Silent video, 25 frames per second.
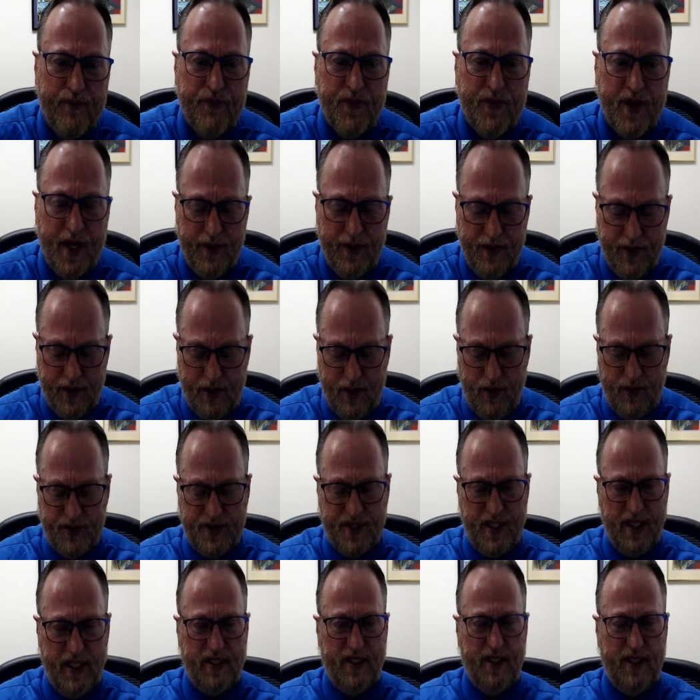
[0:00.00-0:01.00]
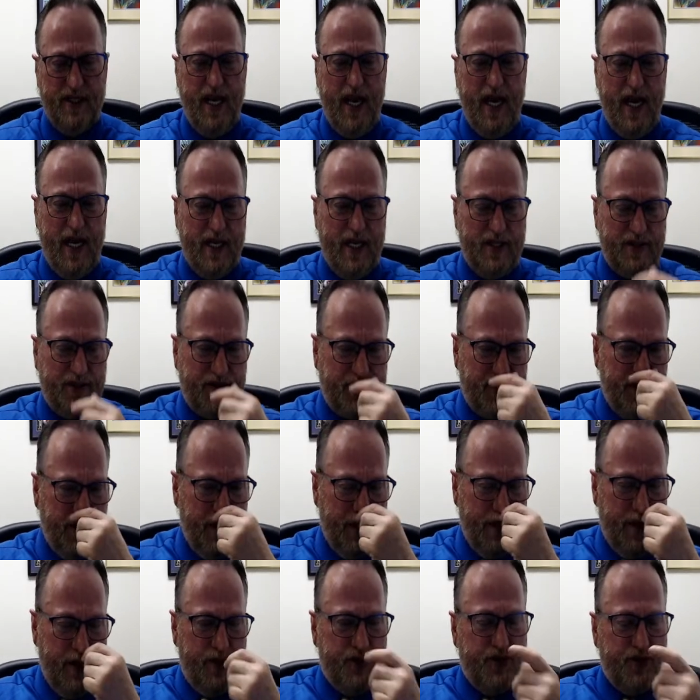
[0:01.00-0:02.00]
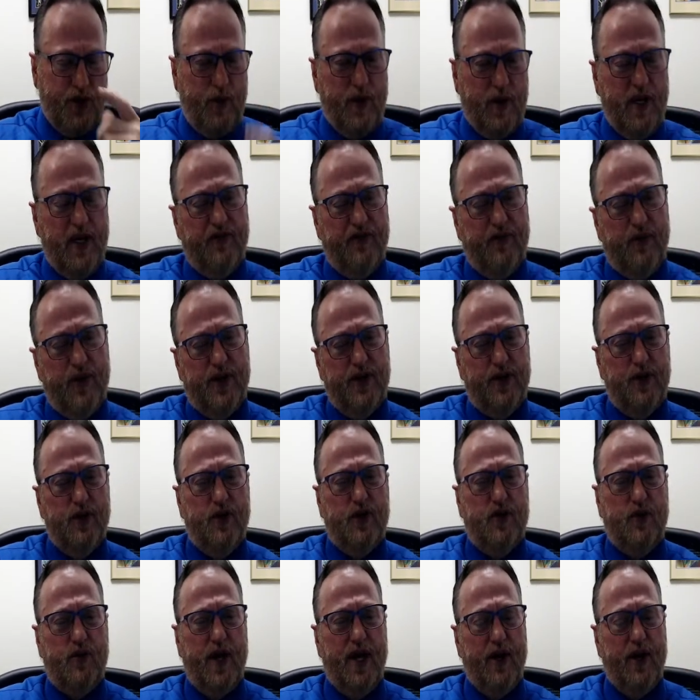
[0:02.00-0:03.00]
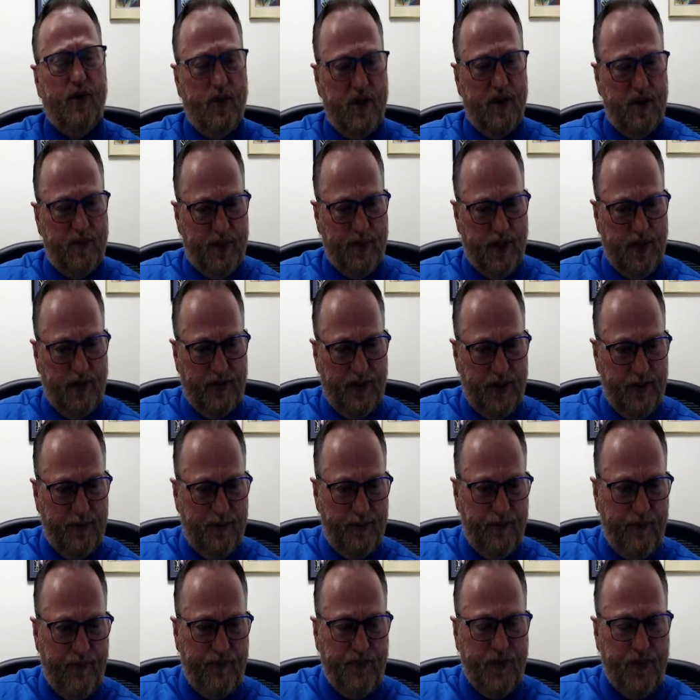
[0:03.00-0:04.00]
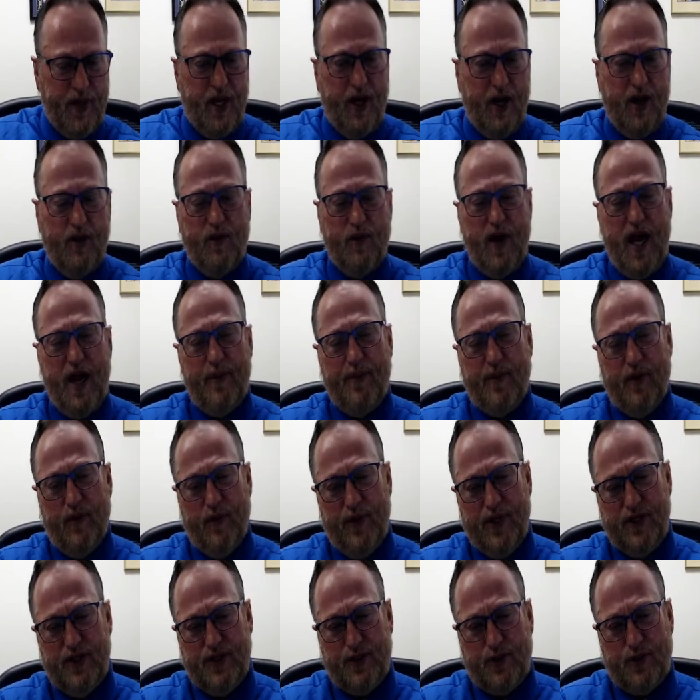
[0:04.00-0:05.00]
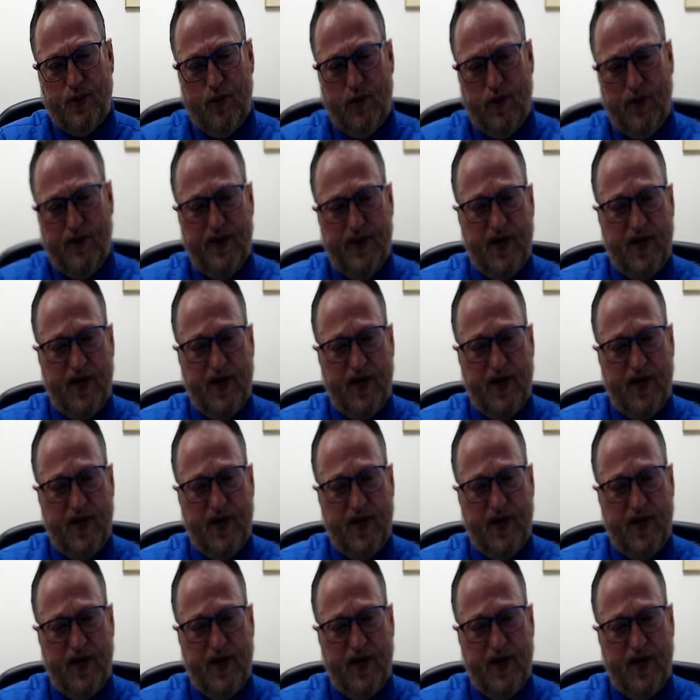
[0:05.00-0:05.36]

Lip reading: and negotiate the debts. So if we do credit rebuilding, a rapid rescore, the